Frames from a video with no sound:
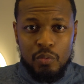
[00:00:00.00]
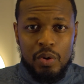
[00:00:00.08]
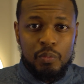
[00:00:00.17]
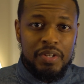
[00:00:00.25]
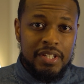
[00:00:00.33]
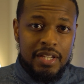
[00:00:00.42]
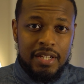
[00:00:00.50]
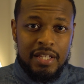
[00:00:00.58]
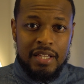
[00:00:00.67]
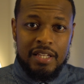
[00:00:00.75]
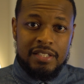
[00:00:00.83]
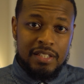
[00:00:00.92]
what we get
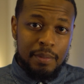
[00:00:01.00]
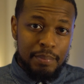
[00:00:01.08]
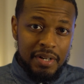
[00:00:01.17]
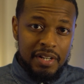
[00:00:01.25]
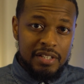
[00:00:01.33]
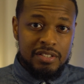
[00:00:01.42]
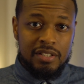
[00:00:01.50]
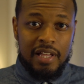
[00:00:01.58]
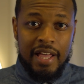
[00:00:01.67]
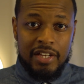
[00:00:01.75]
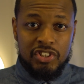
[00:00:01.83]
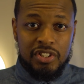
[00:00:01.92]
is the ability
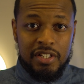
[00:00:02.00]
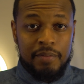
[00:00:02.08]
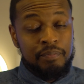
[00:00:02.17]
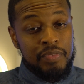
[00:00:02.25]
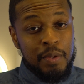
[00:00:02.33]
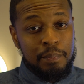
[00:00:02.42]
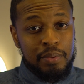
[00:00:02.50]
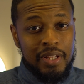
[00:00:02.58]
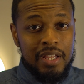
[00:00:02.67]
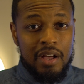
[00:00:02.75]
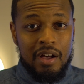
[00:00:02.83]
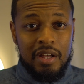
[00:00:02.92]
to actually
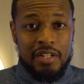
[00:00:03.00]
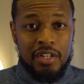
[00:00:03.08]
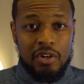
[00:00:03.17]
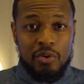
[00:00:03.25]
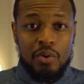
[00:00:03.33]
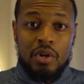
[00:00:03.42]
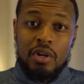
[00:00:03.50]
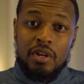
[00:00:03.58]
play audio